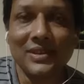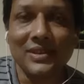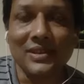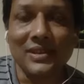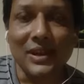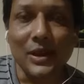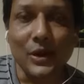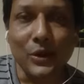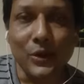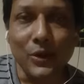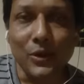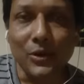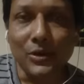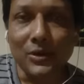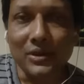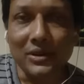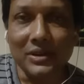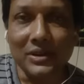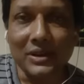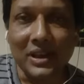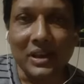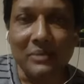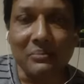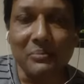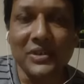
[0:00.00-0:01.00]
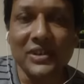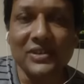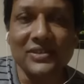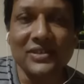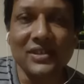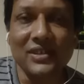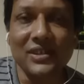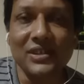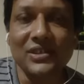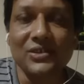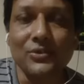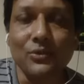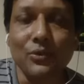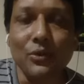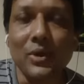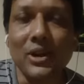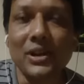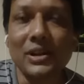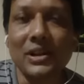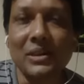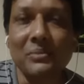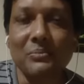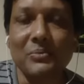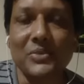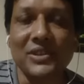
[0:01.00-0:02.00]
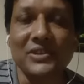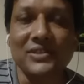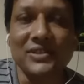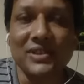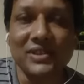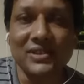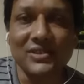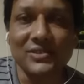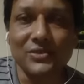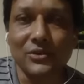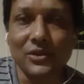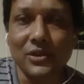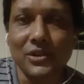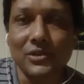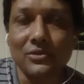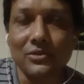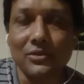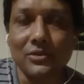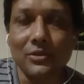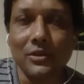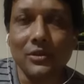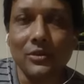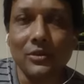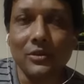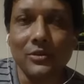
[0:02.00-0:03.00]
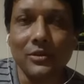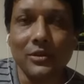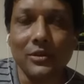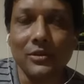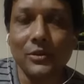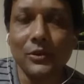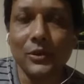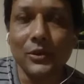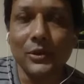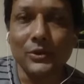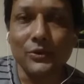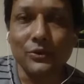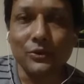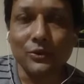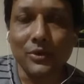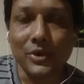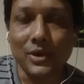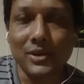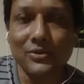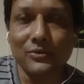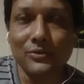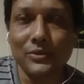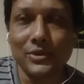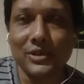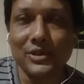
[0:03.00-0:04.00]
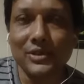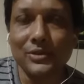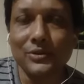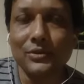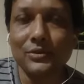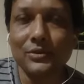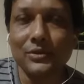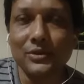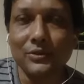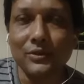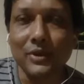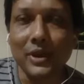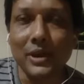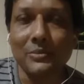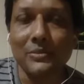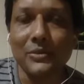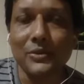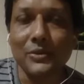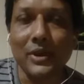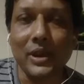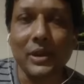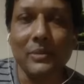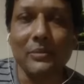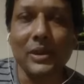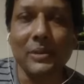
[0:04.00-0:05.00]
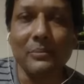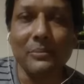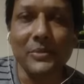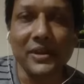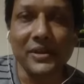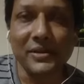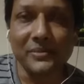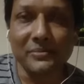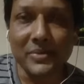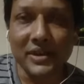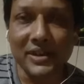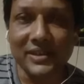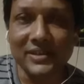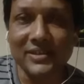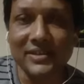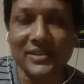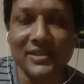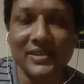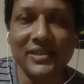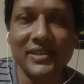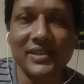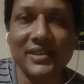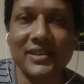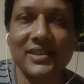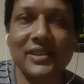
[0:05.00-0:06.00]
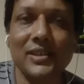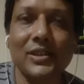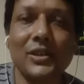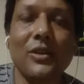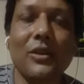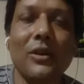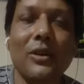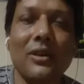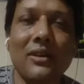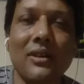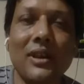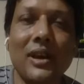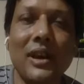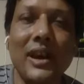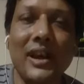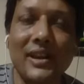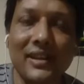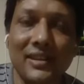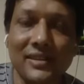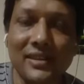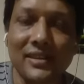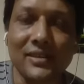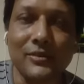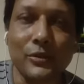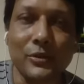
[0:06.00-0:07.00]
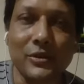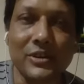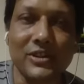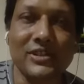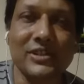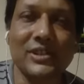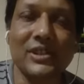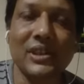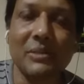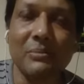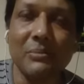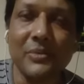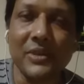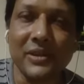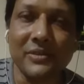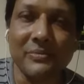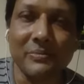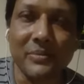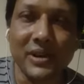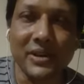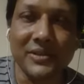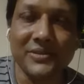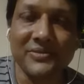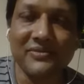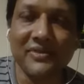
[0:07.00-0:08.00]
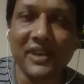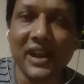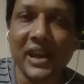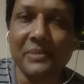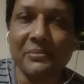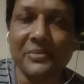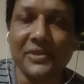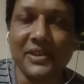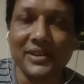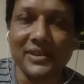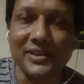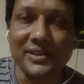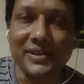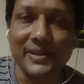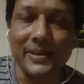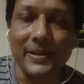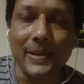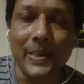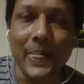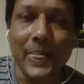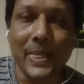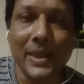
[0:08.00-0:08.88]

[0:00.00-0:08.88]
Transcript: Now temperature is not going to work with you. You have to have ambient plus 3 degree, another OTC ambient plus 5 degree.